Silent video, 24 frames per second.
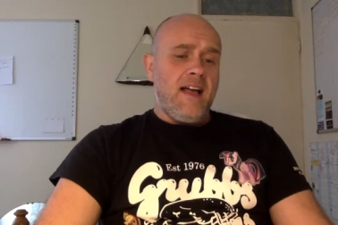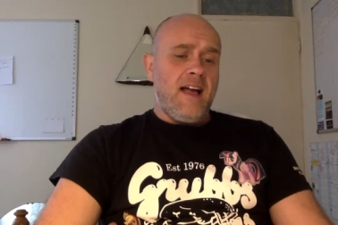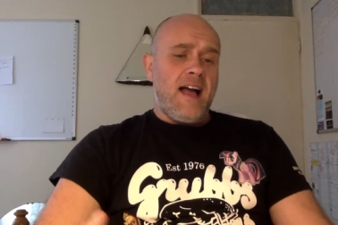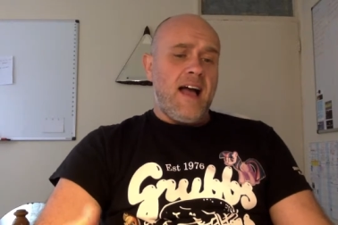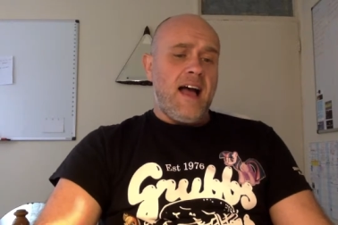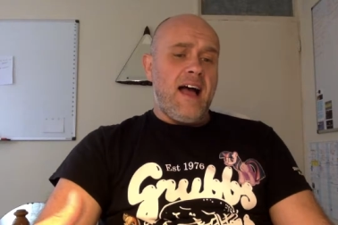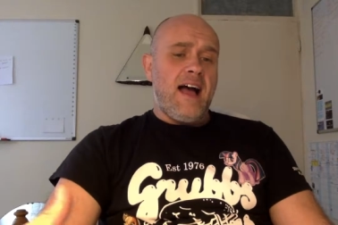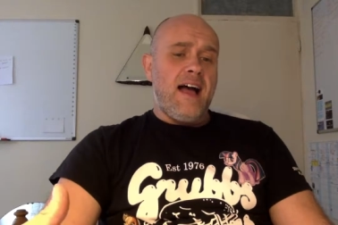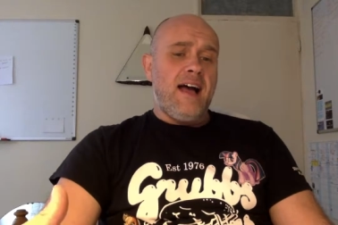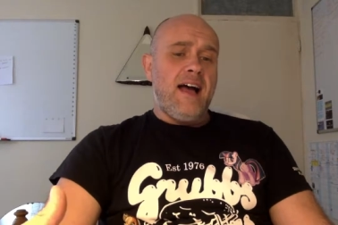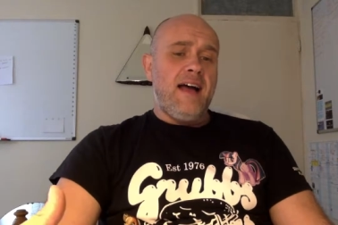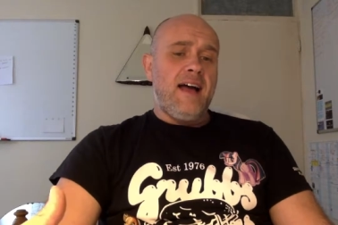
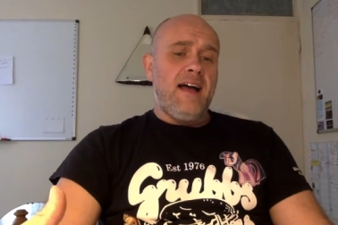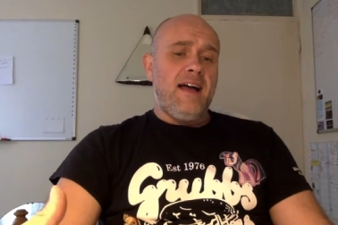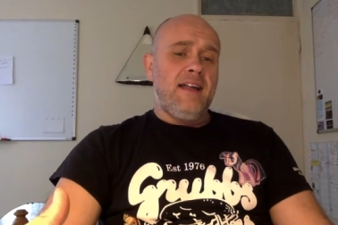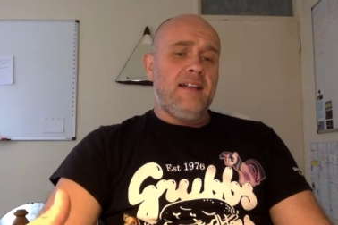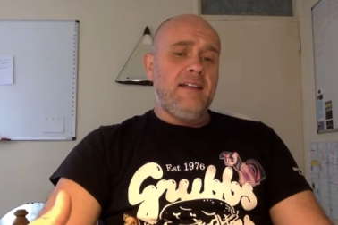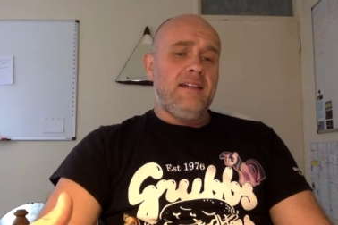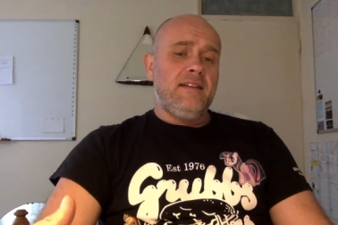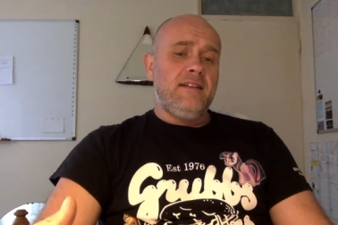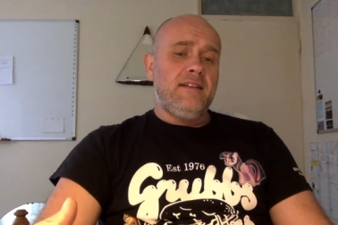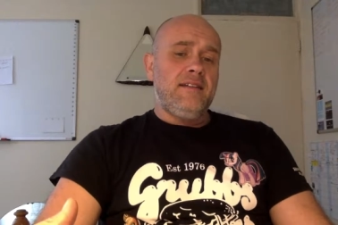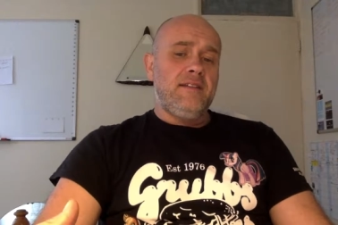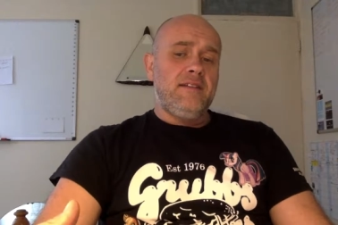
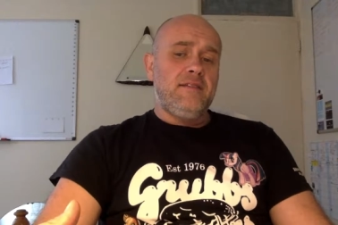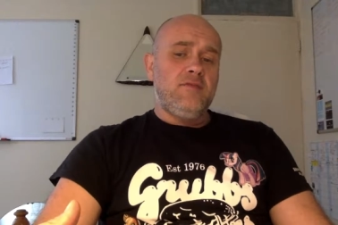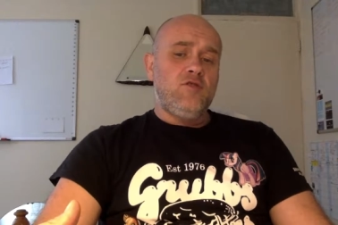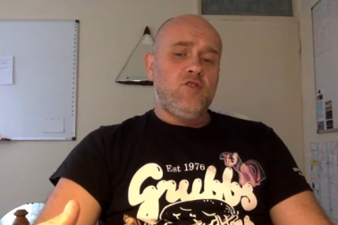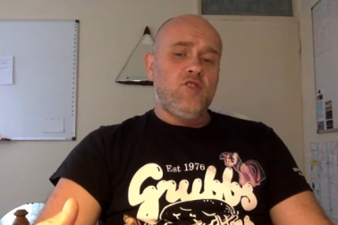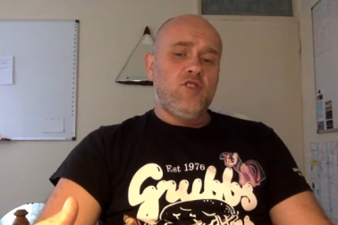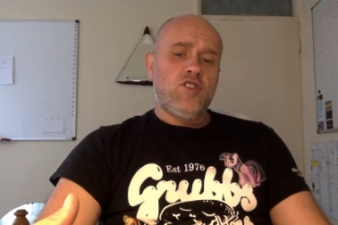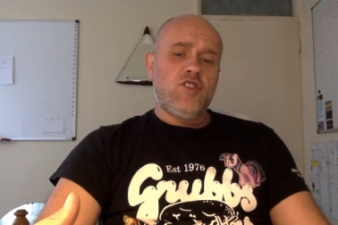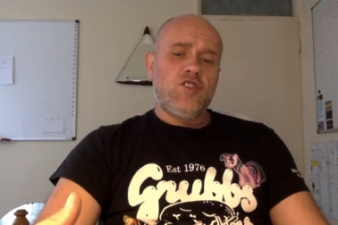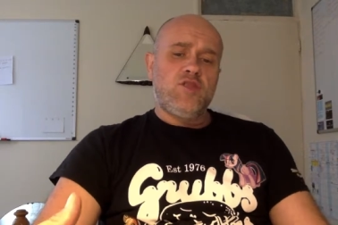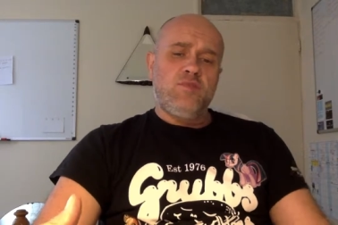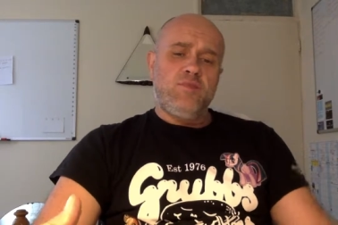And
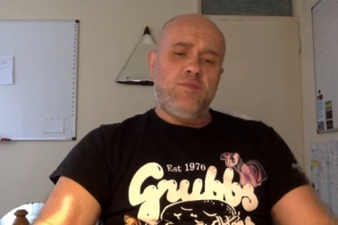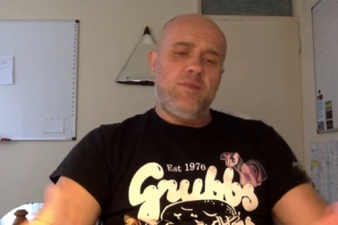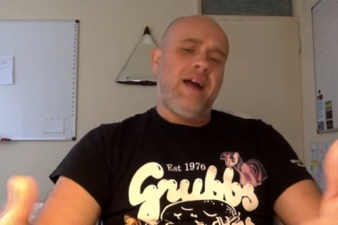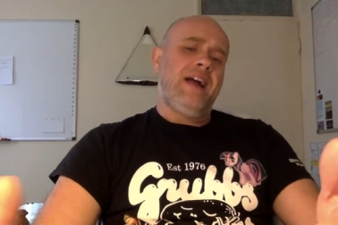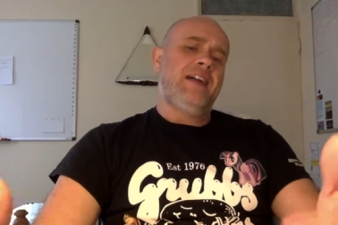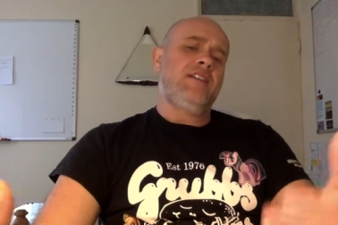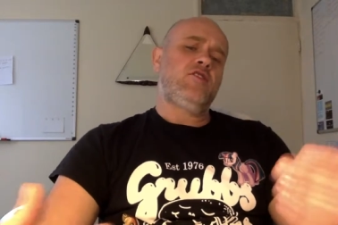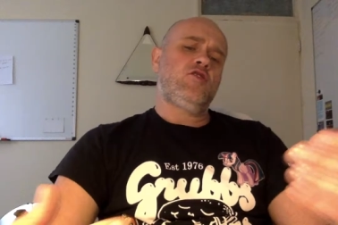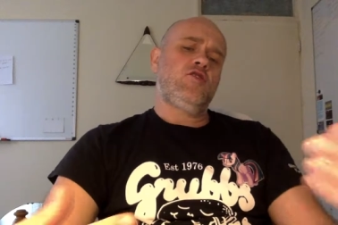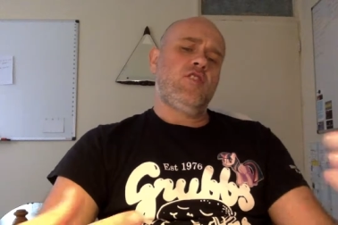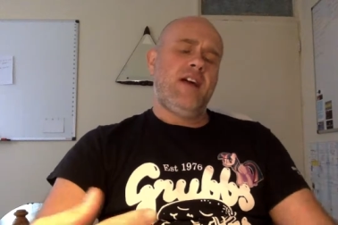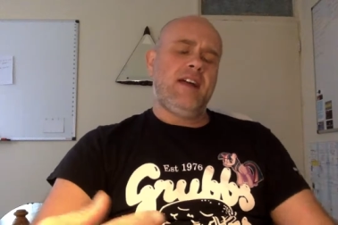just
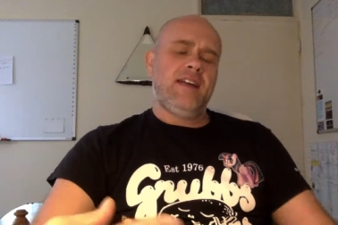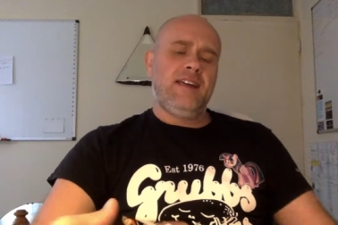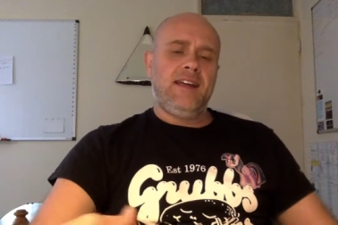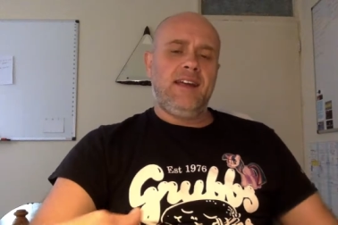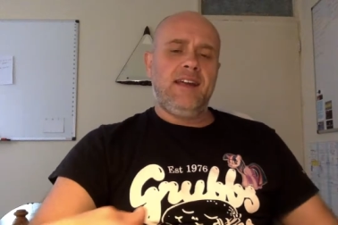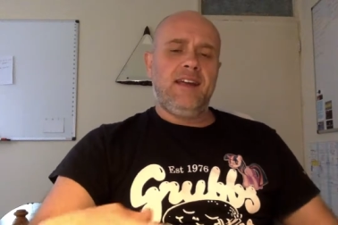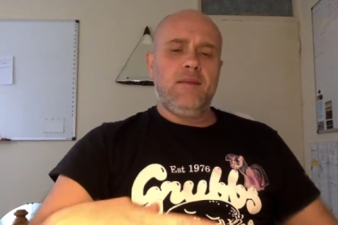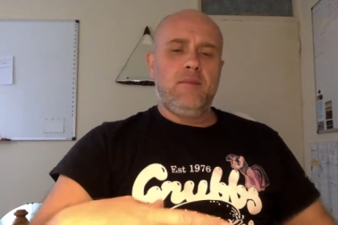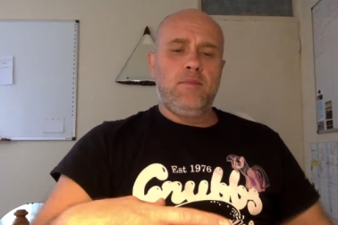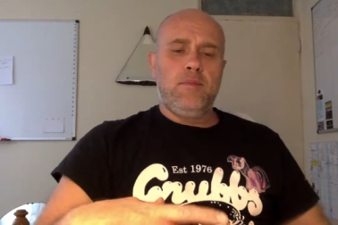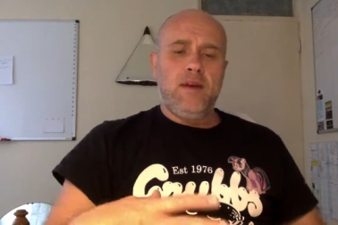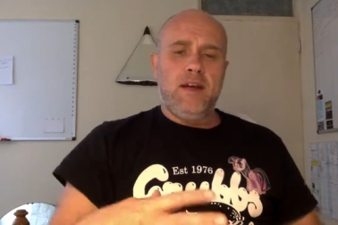
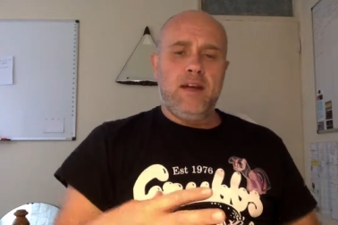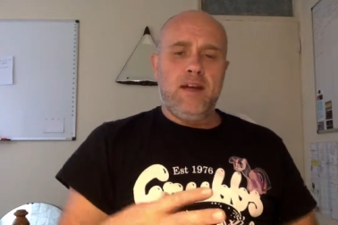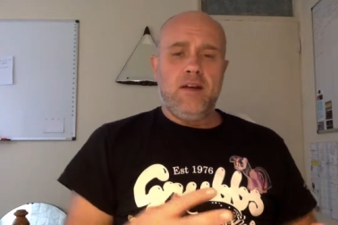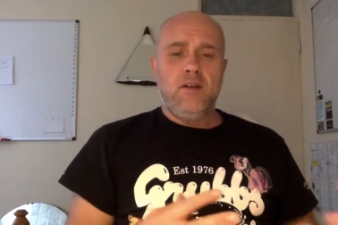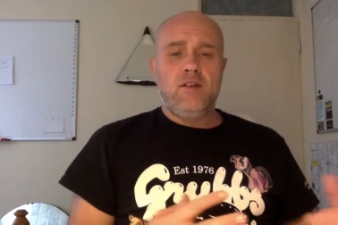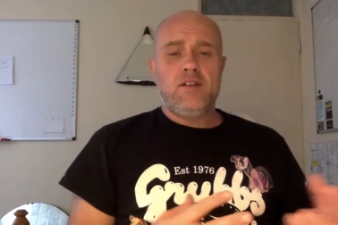backtracking a bit,